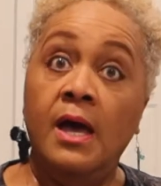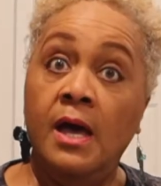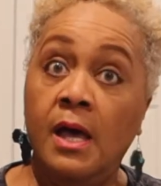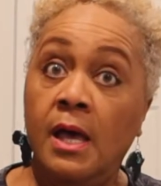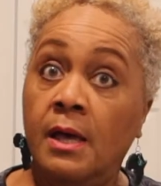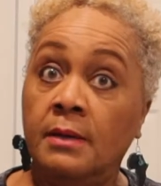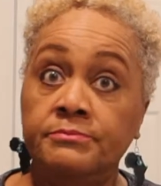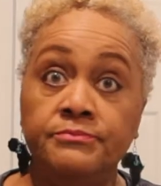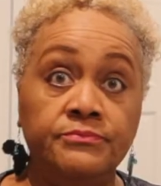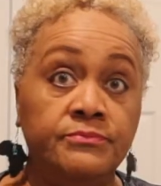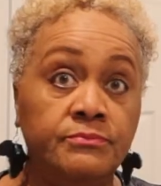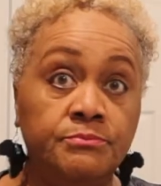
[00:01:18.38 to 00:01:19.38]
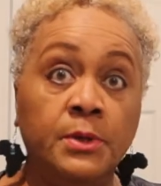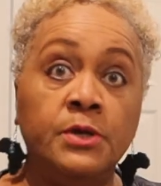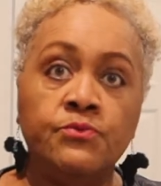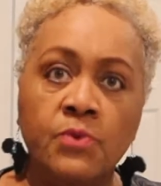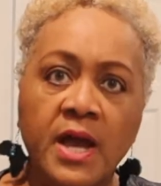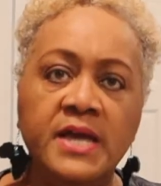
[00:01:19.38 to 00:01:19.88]

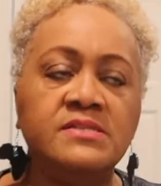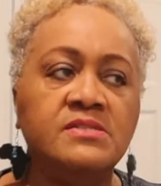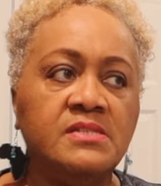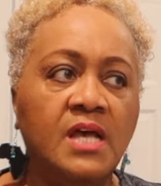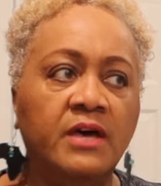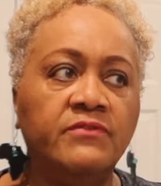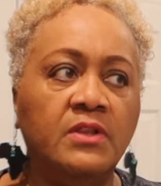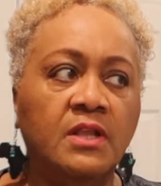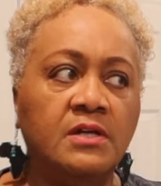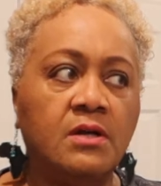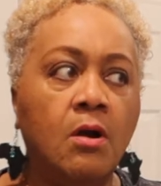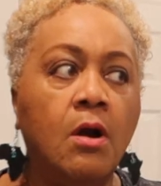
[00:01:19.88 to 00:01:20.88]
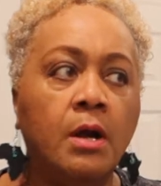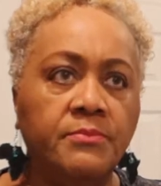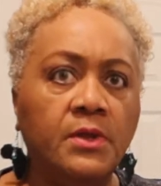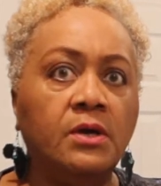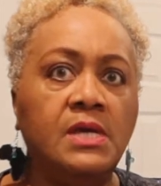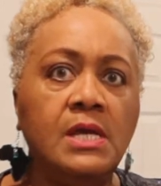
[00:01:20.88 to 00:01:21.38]
But rices have a lot of carb.
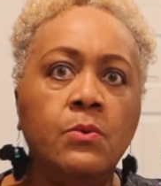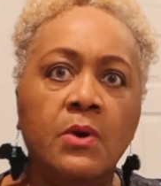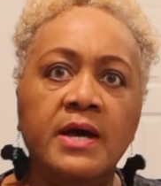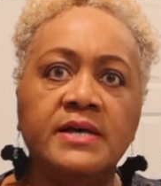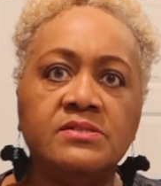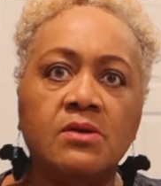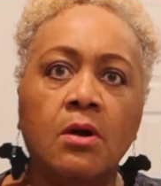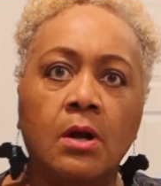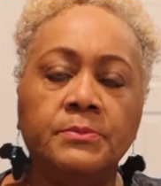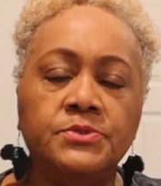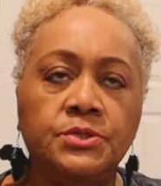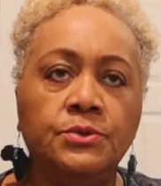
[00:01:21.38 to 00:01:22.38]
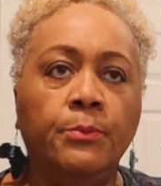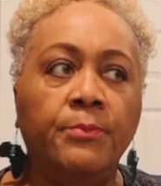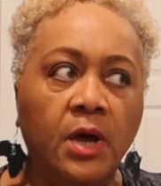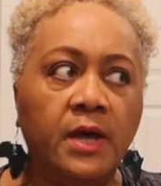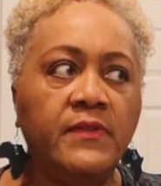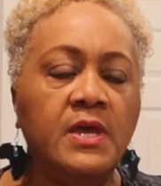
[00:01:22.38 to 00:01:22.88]
Now quinoa has carb too,
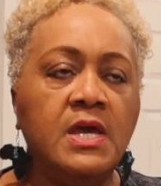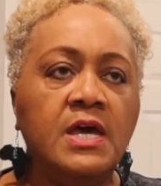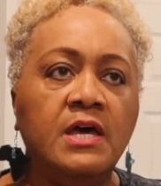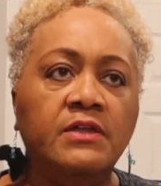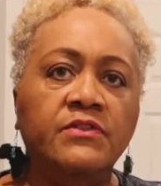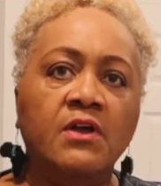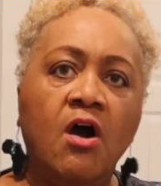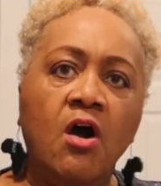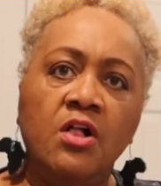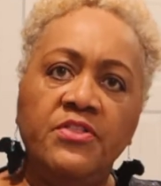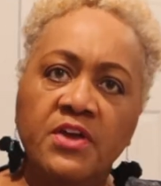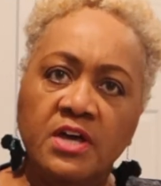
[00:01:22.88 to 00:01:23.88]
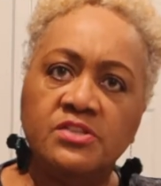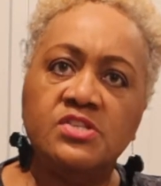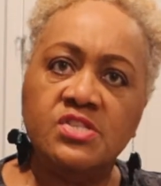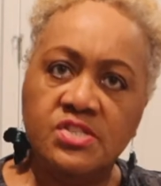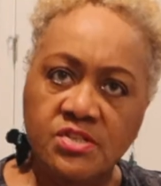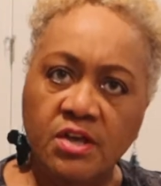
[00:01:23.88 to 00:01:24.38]
but all the other
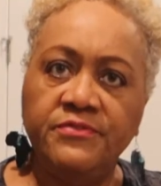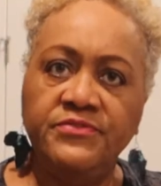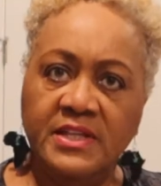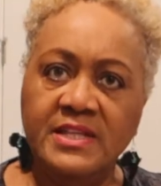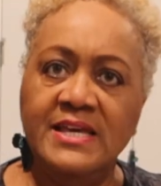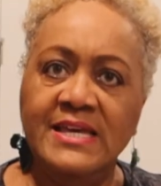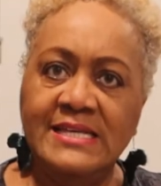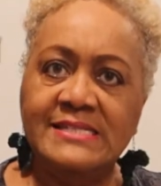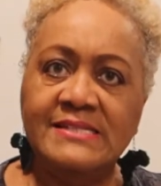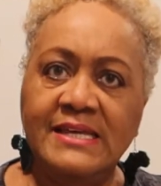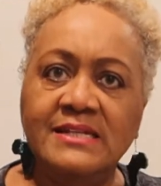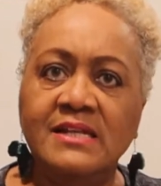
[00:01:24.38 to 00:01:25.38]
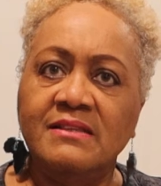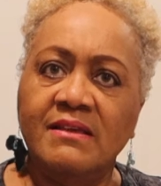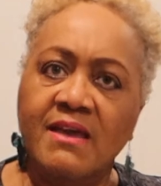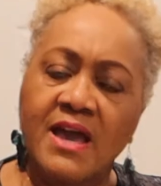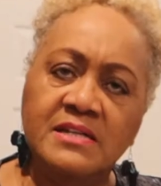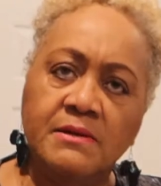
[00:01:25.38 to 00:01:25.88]
stuff that is in it
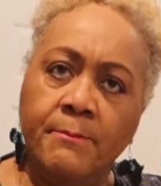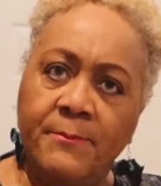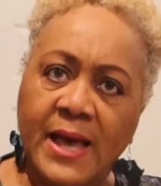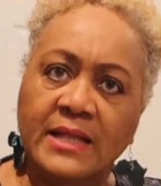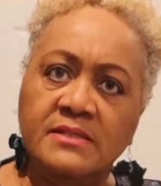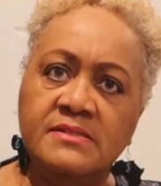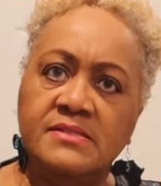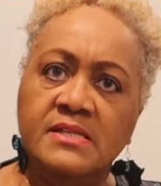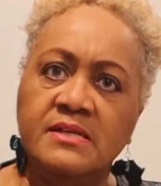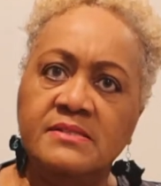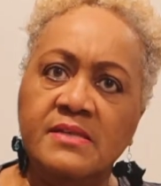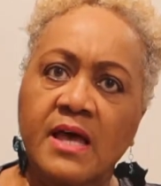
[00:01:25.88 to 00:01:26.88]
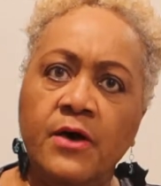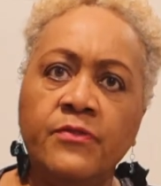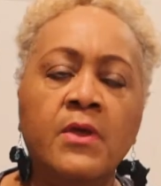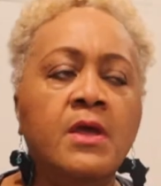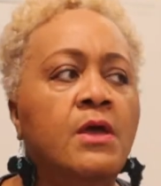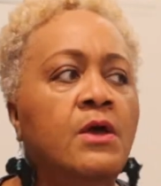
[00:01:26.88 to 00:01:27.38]
that kind of balance things
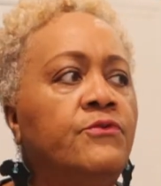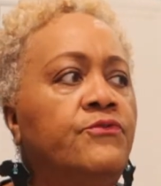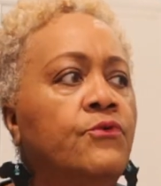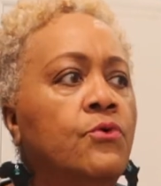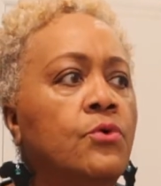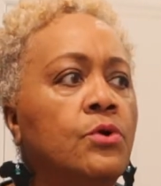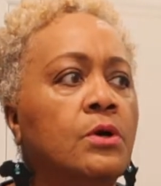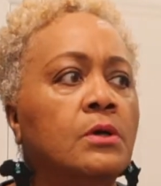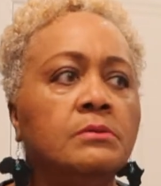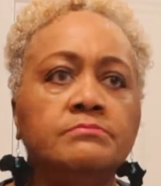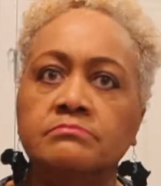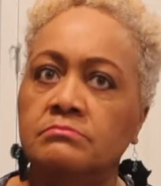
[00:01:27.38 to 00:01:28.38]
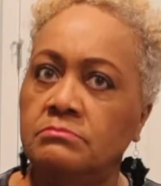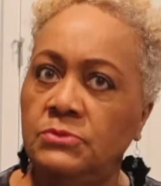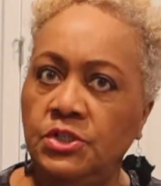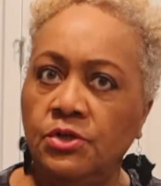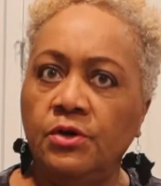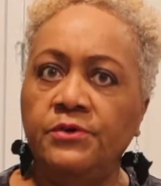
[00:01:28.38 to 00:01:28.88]
out for,
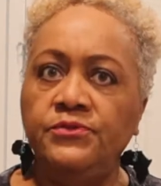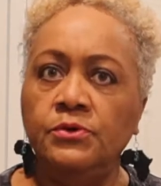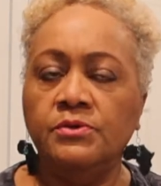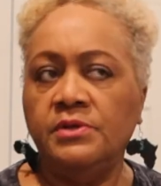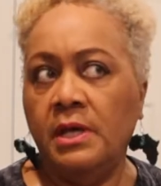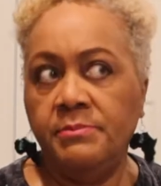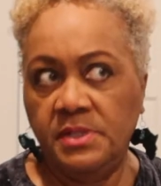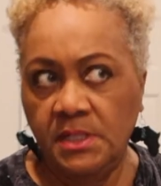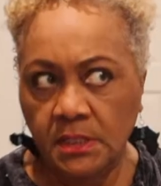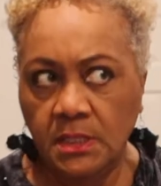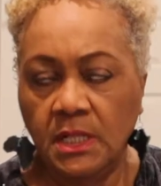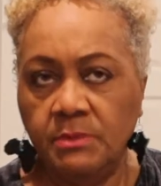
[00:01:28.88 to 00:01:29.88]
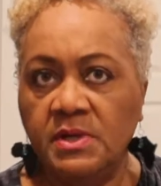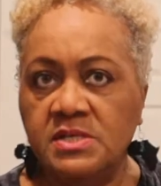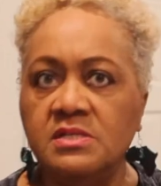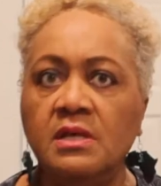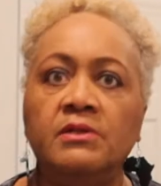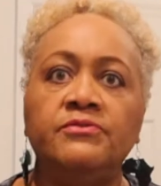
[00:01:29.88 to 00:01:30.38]
you know, if you're diabetic like
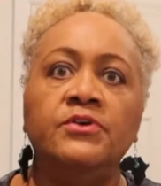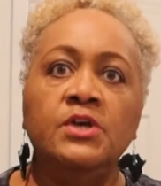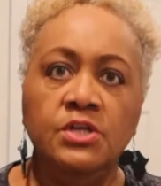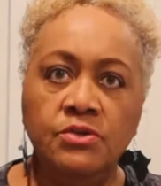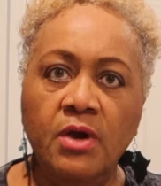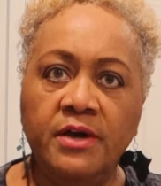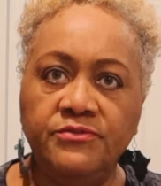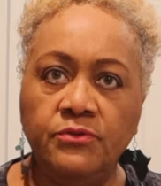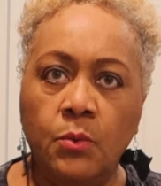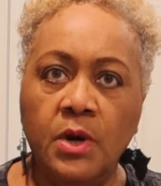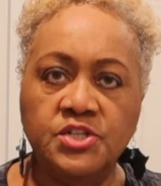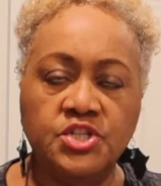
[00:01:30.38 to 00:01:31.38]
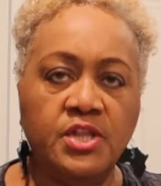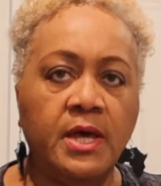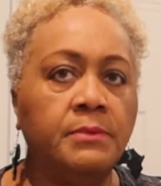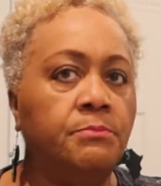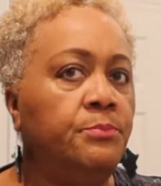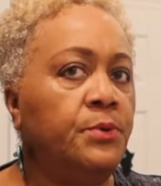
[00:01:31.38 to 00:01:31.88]
myself, you have to watch
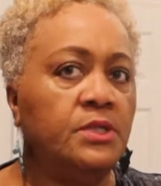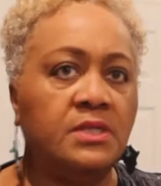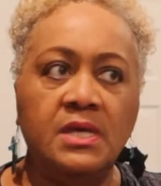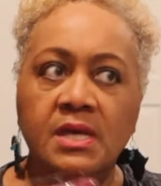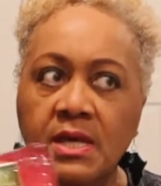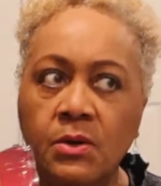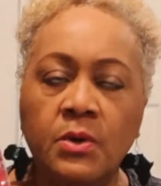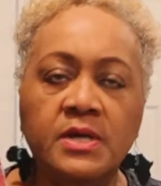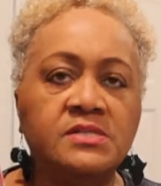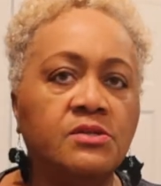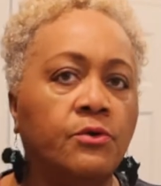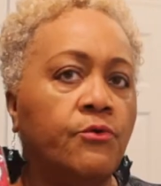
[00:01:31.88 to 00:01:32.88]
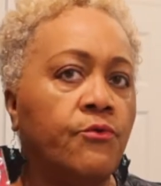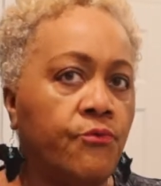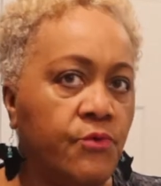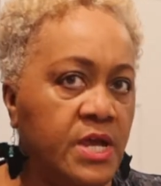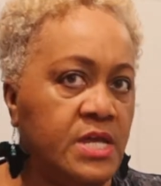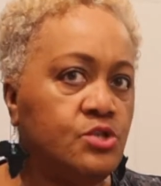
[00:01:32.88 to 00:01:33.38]
that. But quinoa is a
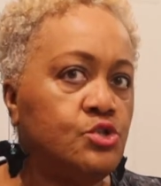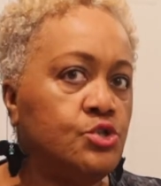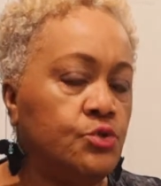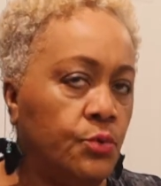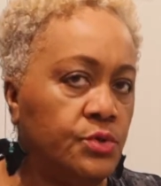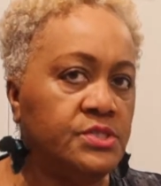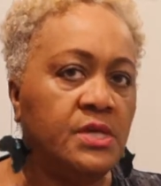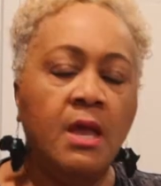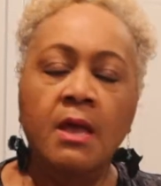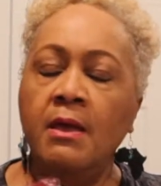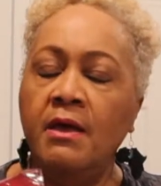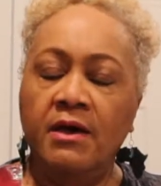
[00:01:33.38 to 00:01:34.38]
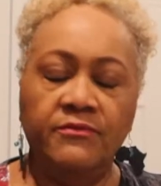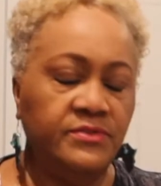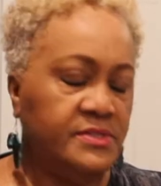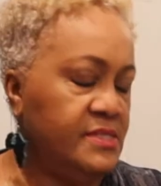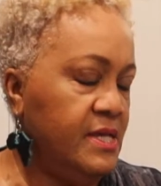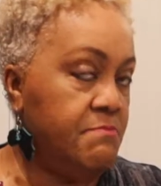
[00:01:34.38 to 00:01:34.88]
great source of,
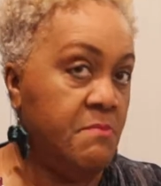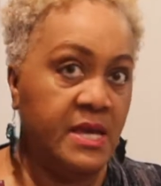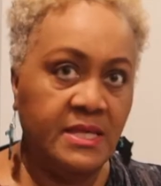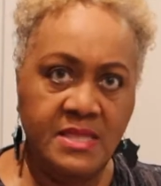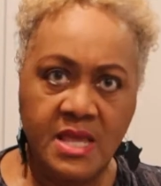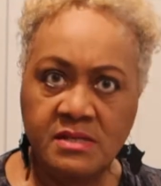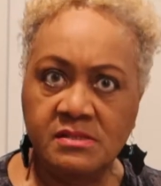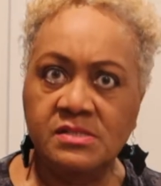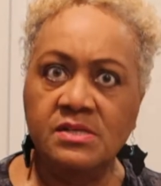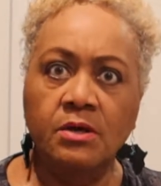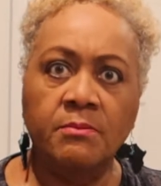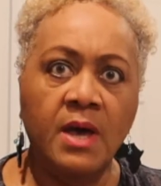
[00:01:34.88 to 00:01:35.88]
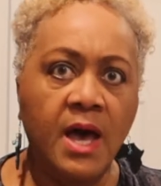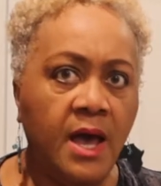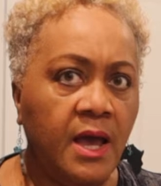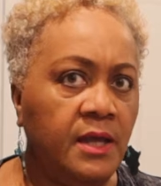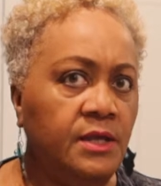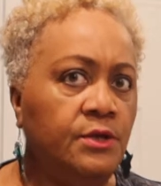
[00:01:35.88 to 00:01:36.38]
say, magnesium,
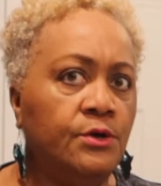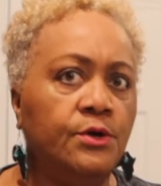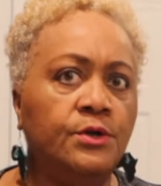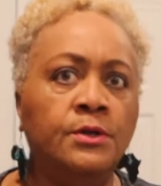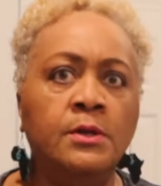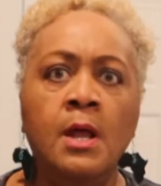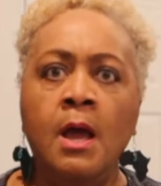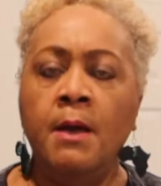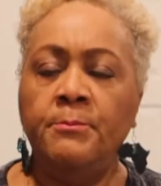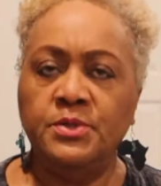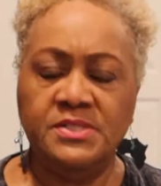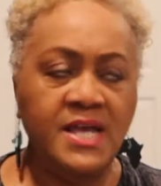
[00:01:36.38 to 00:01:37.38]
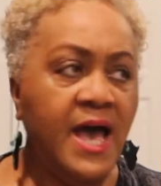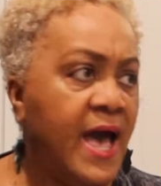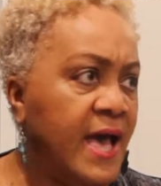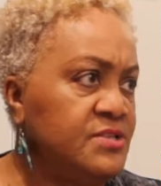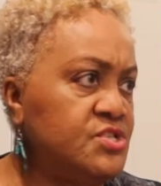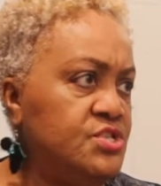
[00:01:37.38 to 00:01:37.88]
iron,
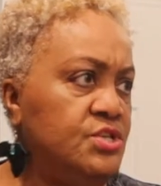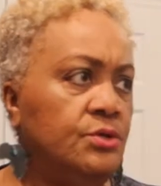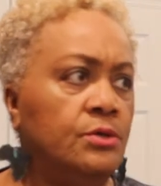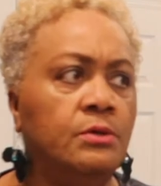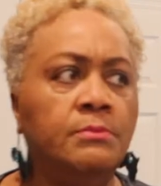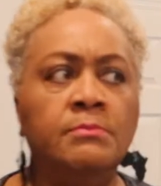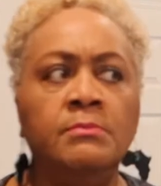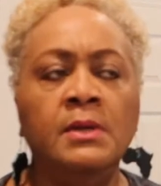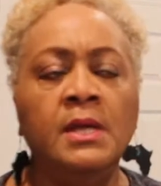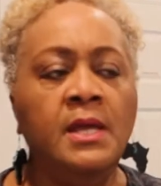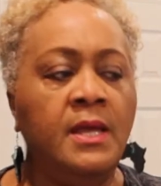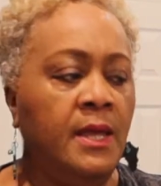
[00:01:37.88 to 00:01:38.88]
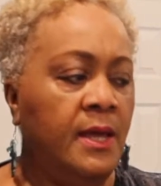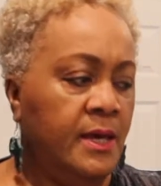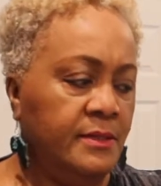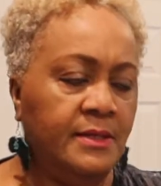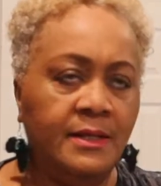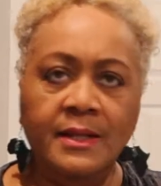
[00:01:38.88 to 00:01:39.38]
potassium,
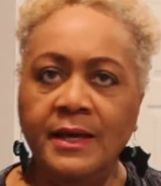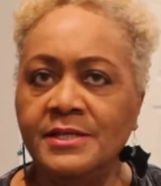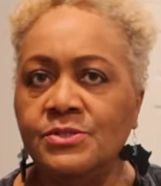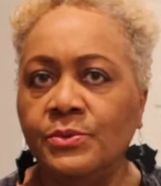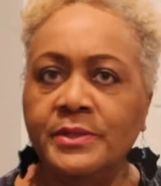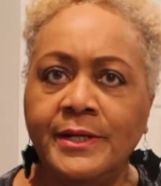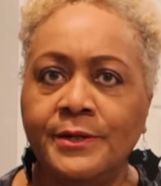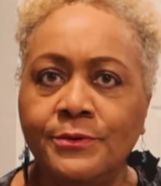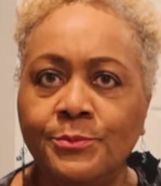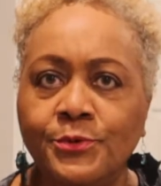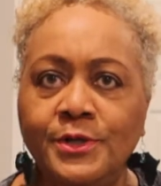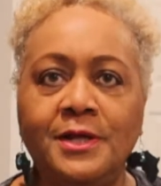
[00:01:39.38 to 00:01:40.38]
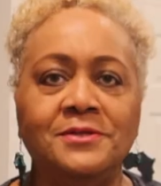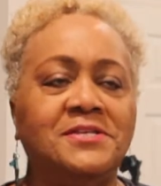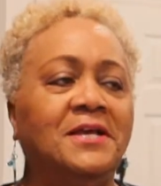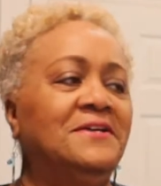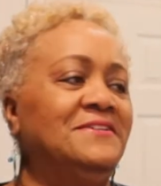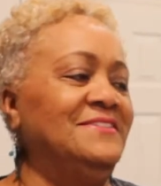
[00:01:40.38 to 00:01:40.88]
and that last one that I couldn't pronounce.
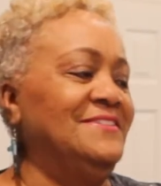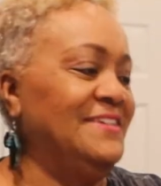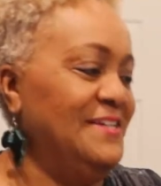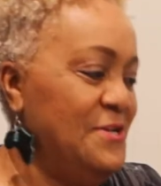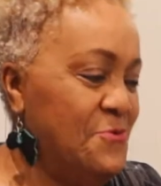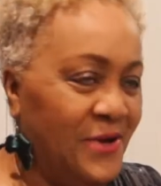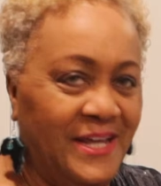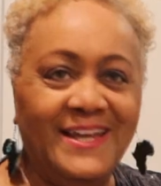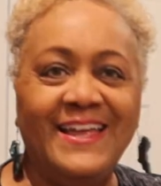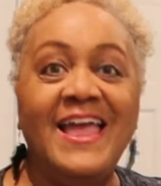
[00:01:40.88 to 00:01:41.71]
Anyway,